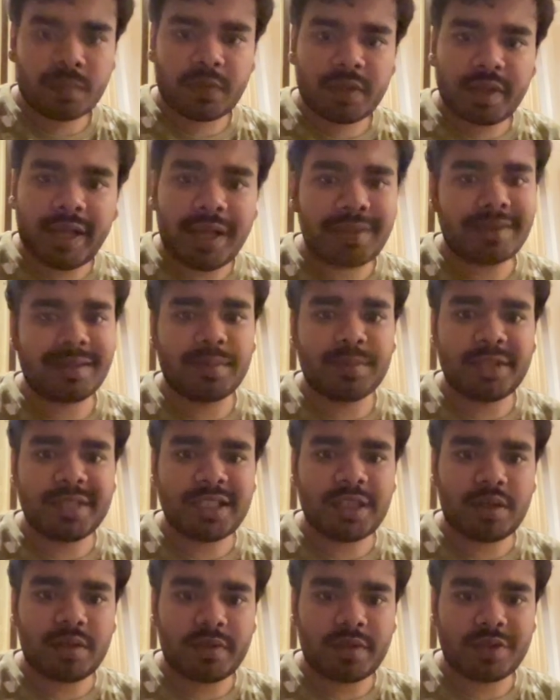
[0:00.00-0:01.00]
as a simple
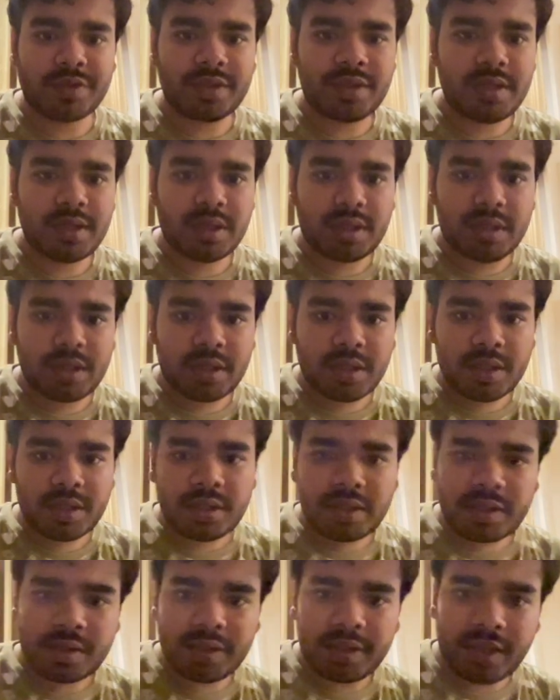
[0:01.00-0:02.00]
Java function,
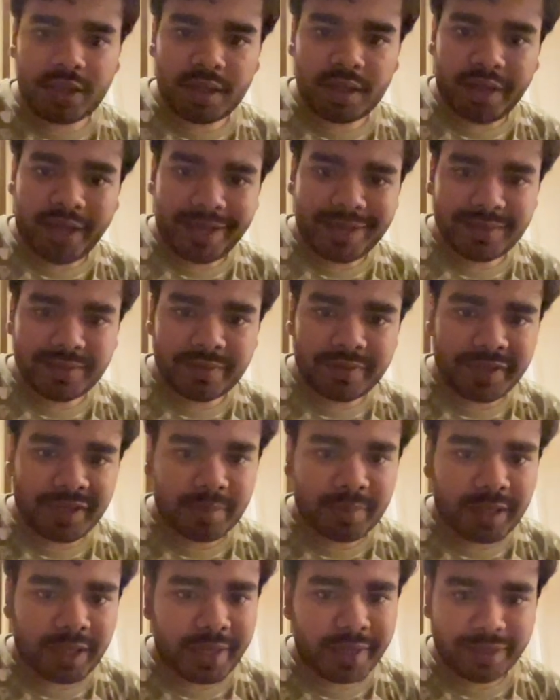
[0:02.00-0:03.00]
as a
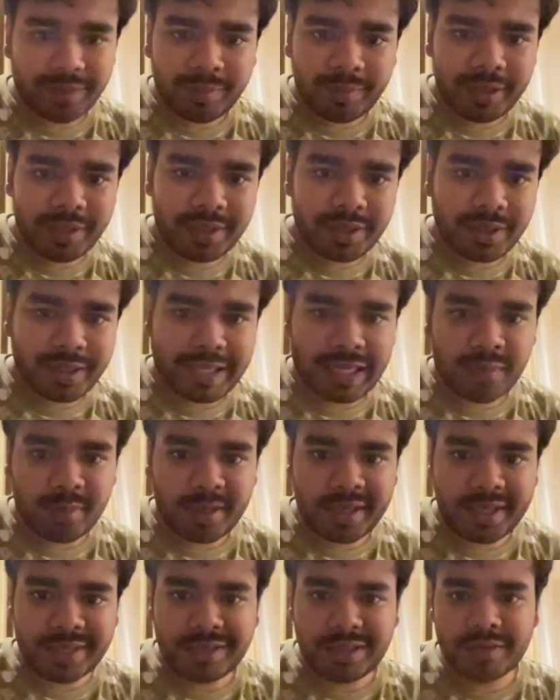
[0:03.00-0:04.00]
variable item, and the name and
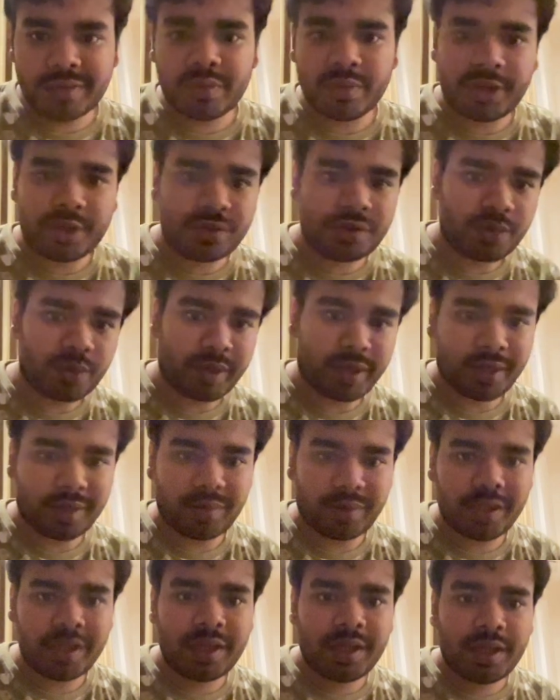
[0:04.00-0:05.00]
age are going to show here.
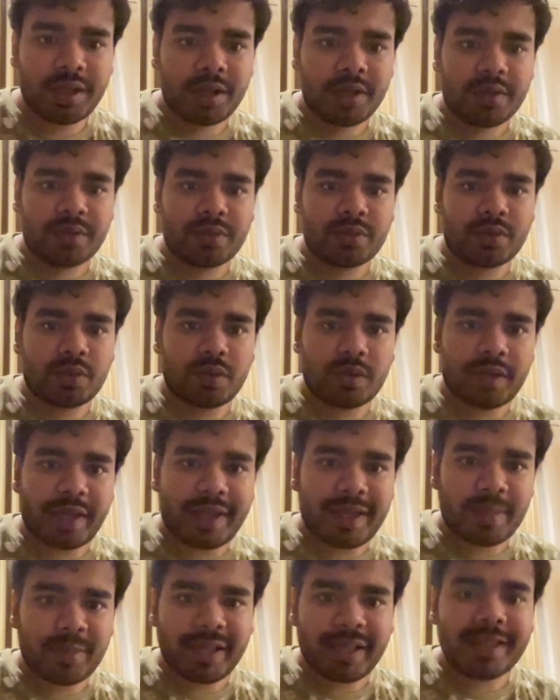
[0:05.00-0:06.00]
Okay, so the
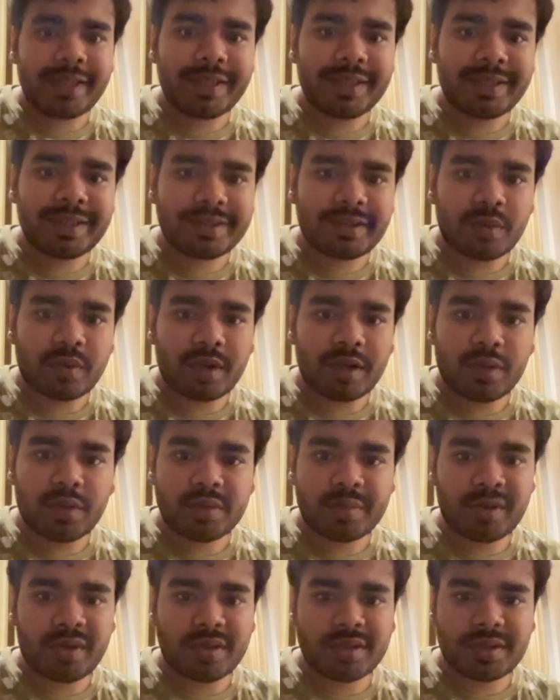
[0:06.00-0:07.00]
API here is localhost,
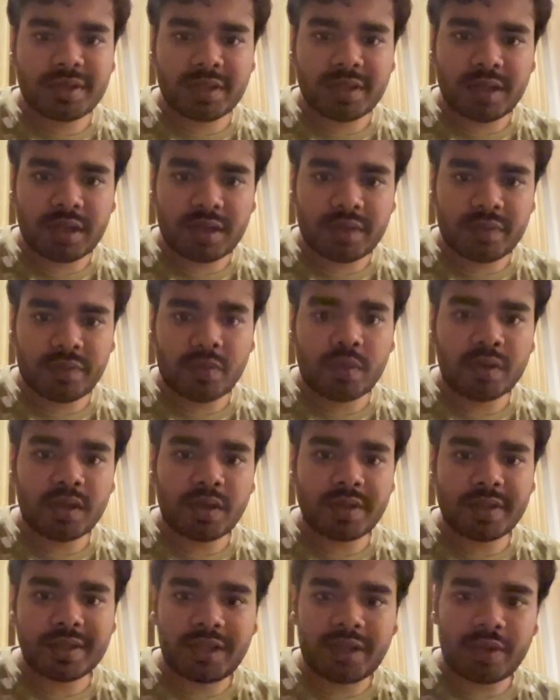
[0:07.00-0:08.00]
because the
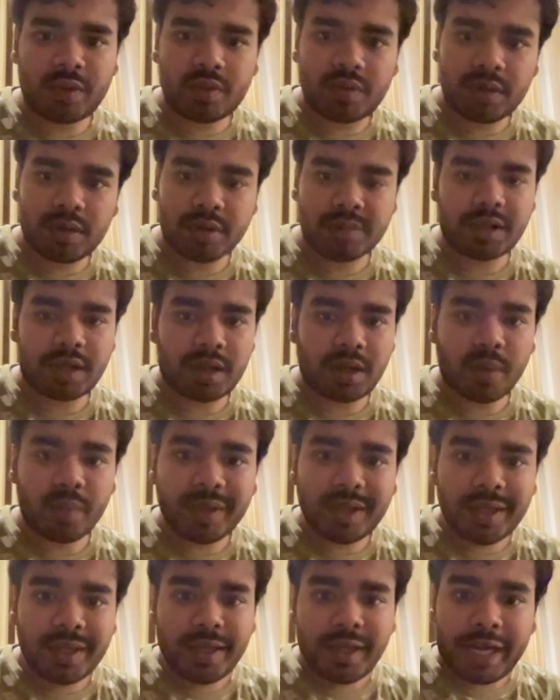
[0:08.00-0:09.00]
4000 is our route,
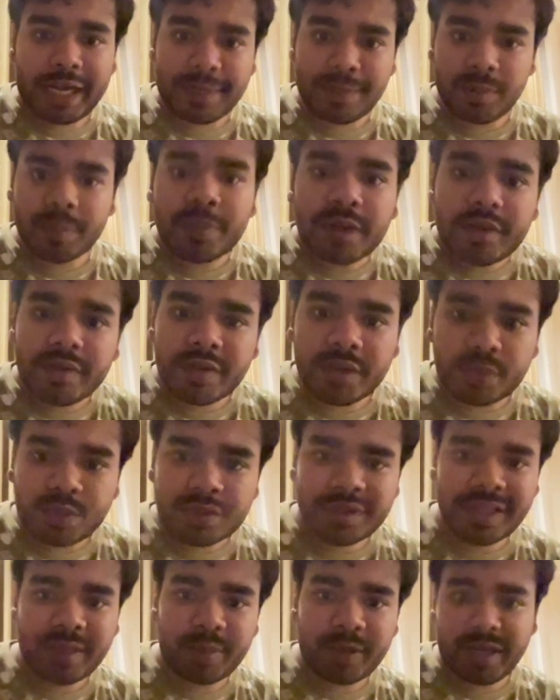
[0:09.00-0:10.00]
and remember we
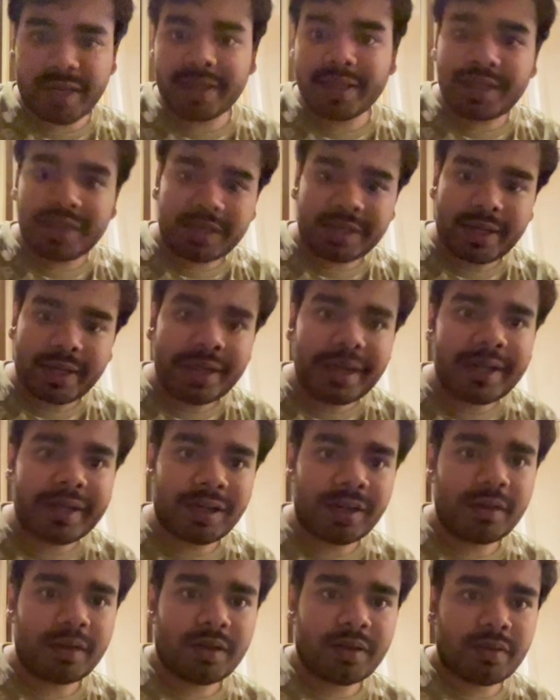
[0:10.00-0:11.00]
used API get data
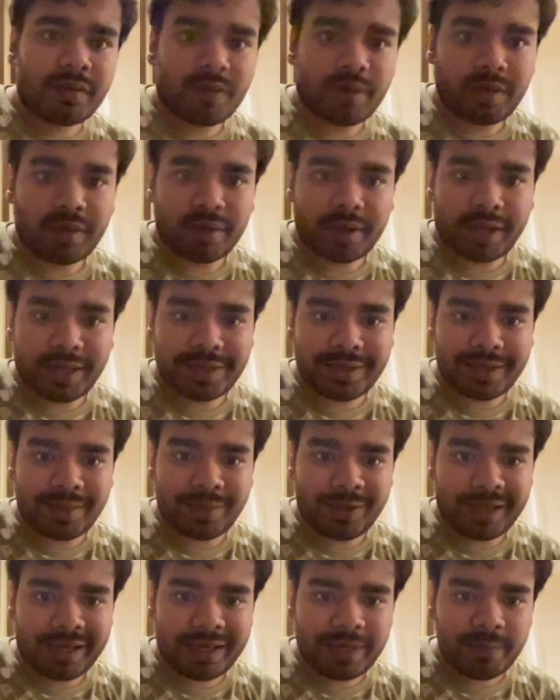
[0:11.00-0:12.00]
for as an
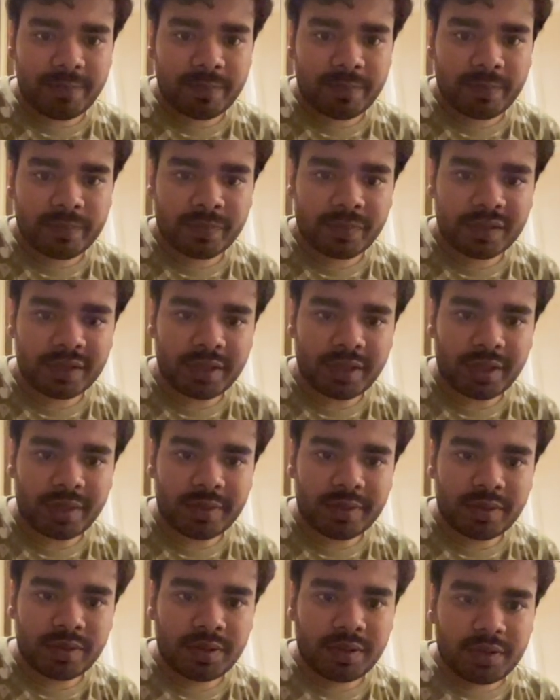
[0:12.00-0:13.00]
API name. Yeah,
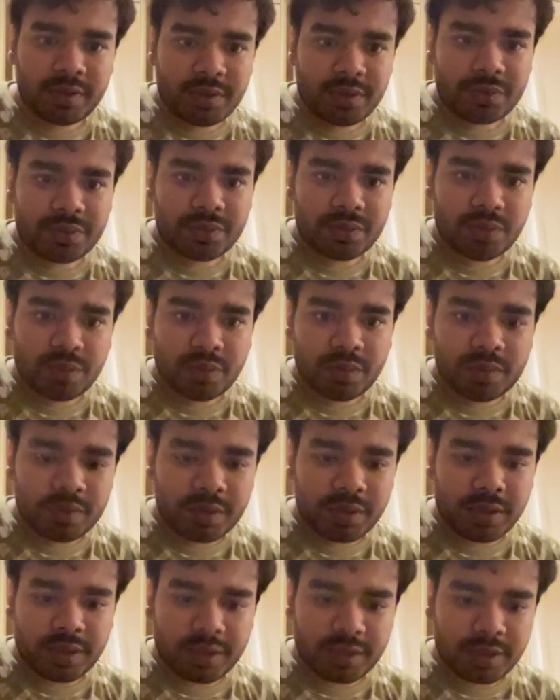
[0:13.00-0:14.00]
so
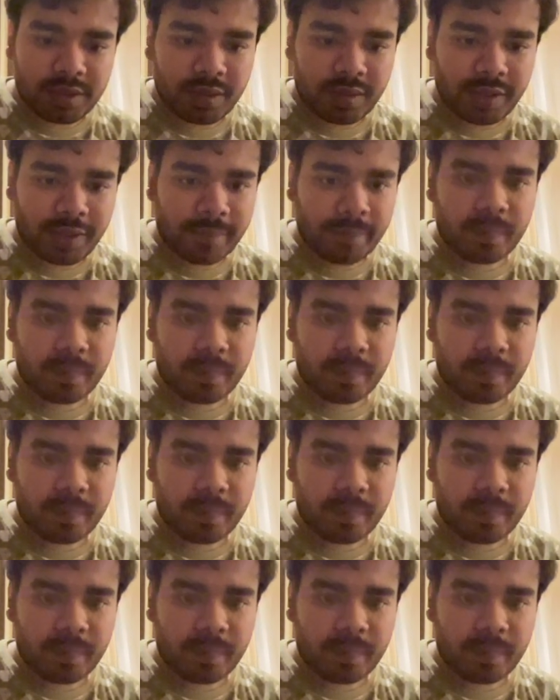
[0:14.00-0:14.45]
okay,